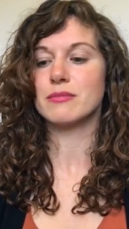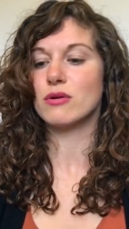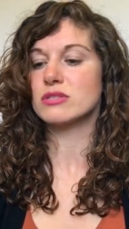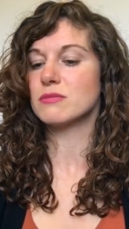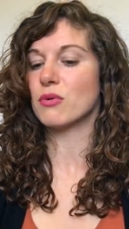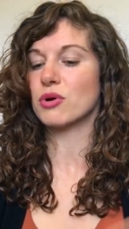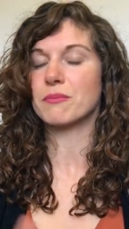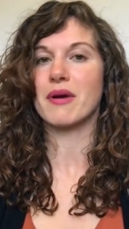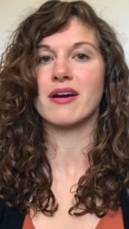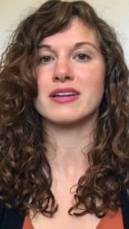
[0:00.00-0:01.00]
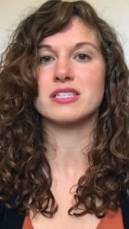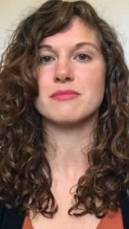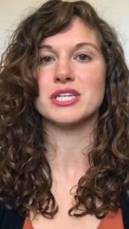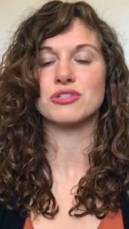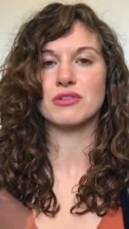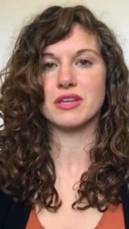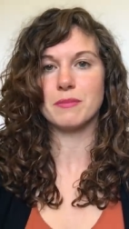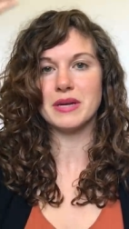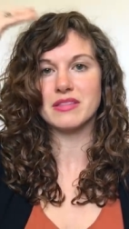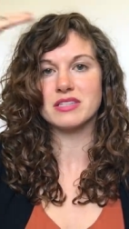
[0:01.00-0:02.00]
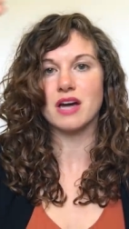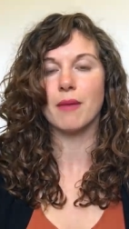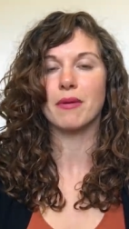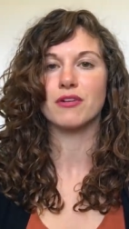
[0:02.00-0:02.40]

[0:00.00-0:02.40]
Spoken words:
the most important part is to make sure that you pin the top